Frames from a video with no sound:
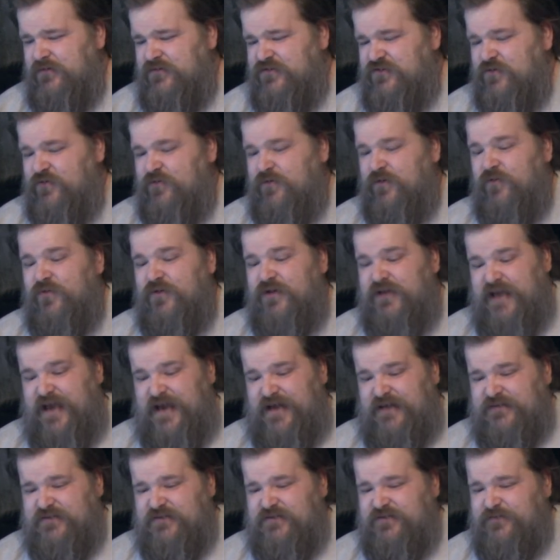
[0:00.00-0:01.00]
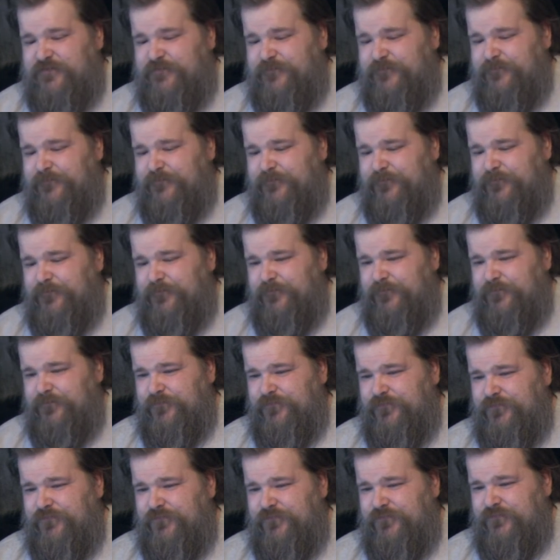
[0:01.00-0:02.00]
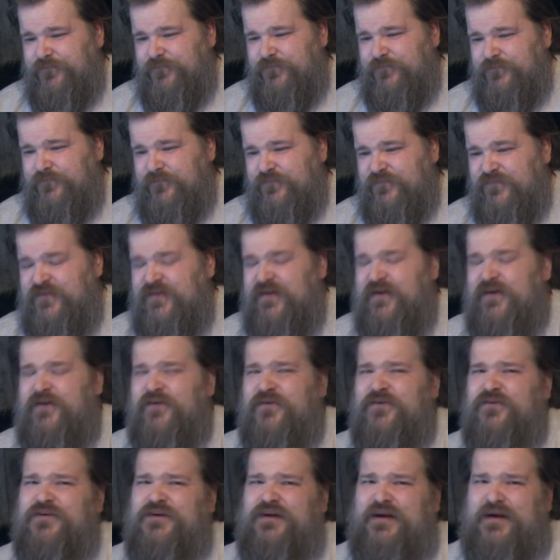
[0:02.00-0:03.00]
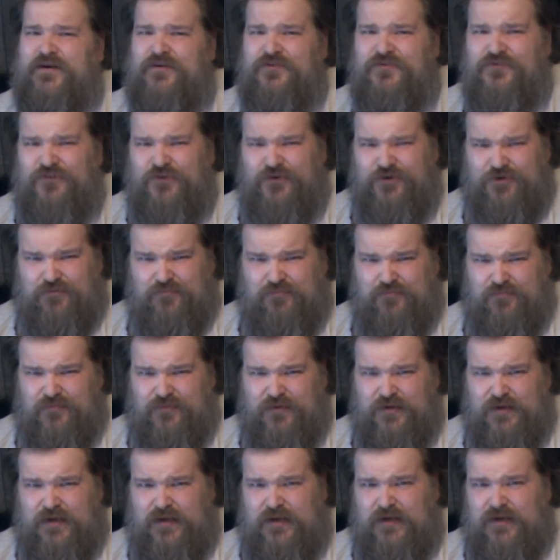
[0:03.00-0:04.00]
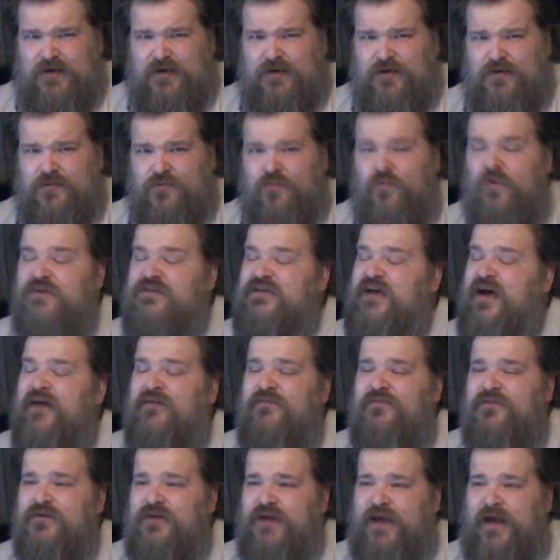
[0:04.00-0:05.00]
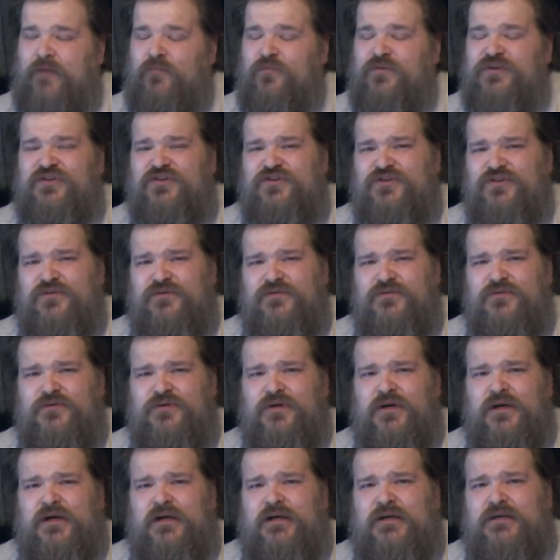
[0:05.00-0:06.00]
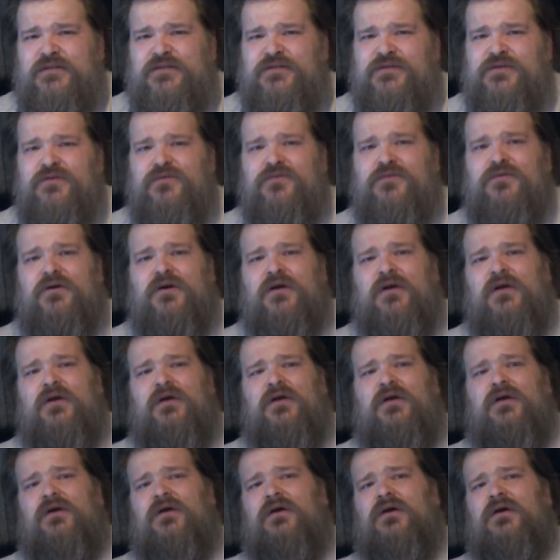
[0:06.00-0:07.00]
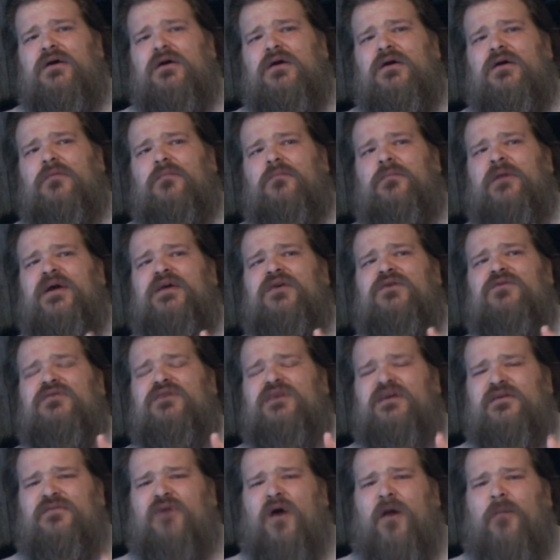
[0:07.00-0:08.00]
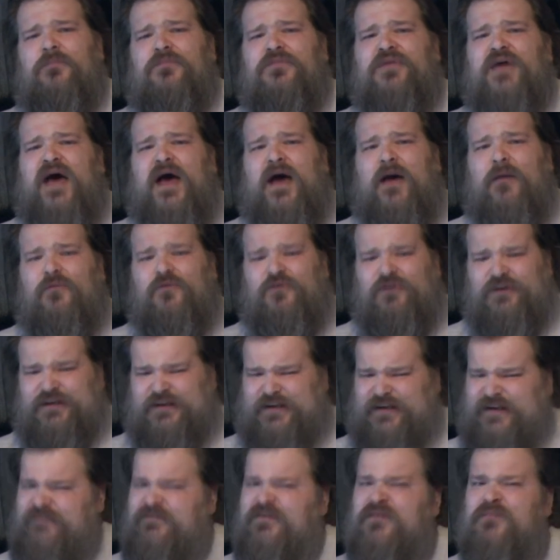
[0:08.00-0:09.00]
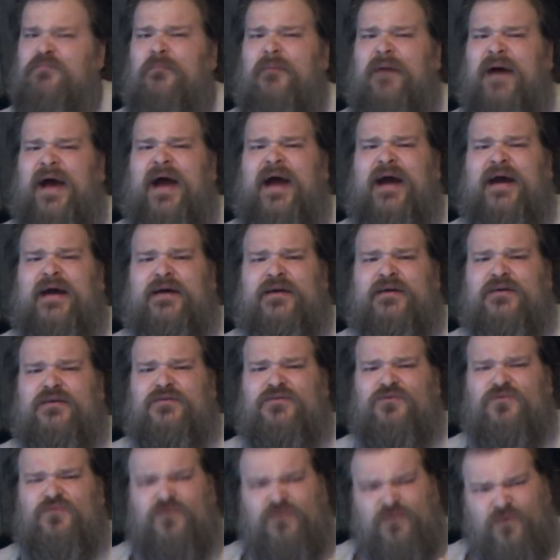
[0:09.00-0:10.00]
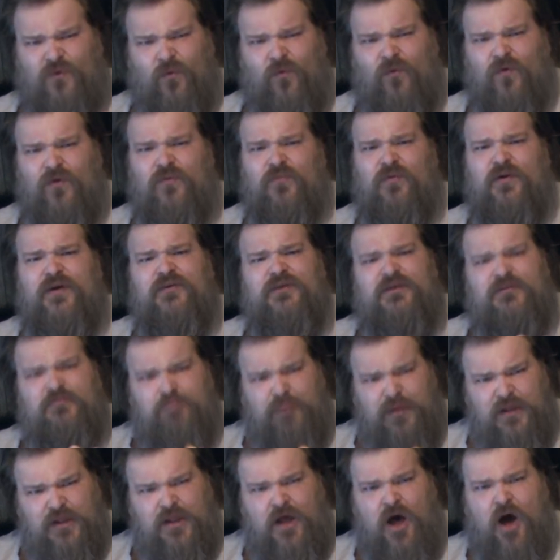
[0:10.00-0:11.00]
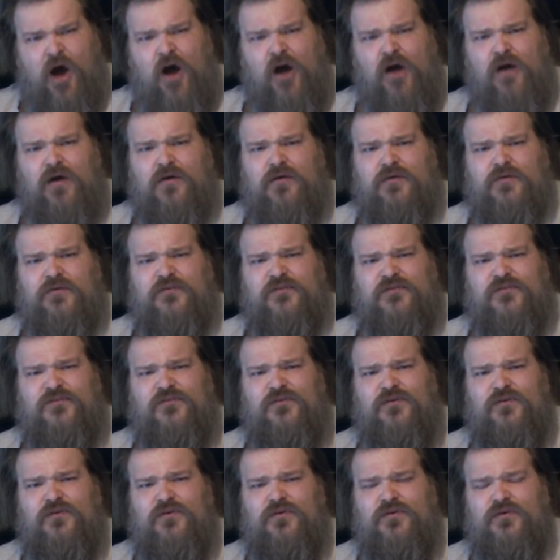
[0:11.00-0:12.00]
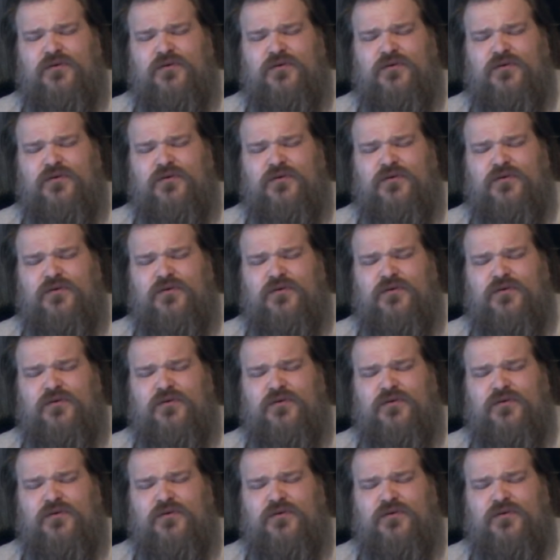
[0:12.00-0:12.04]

So Loki asked him, Dear, dear Thrym, whatever can we do to make you give up the hammer and give it back to Thor where it belongs?